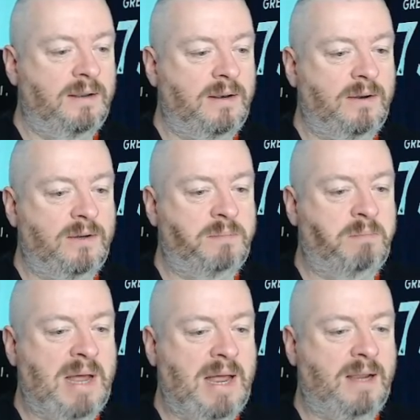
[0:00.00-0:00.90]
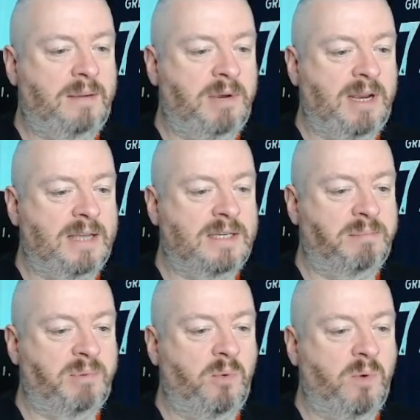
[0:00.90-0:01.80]
Looks back, but gets the
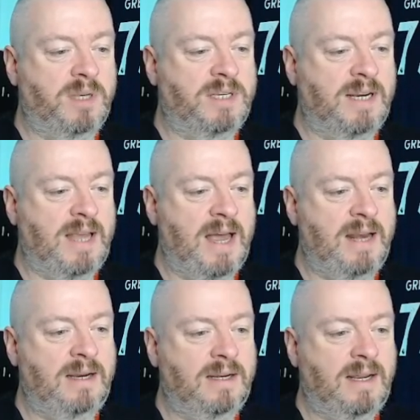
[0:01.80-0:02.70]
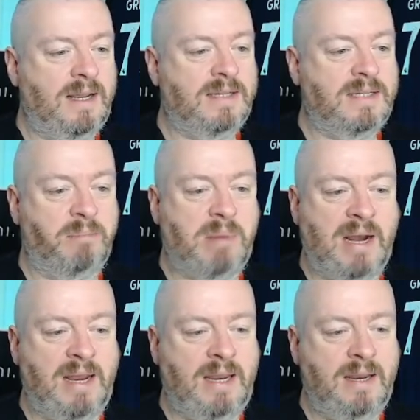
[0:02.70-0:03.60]
ball once again. Here's
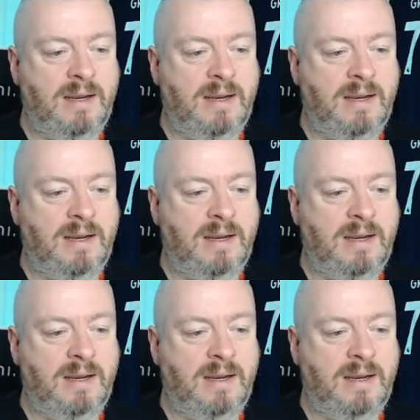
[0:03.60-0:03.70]
Sabali.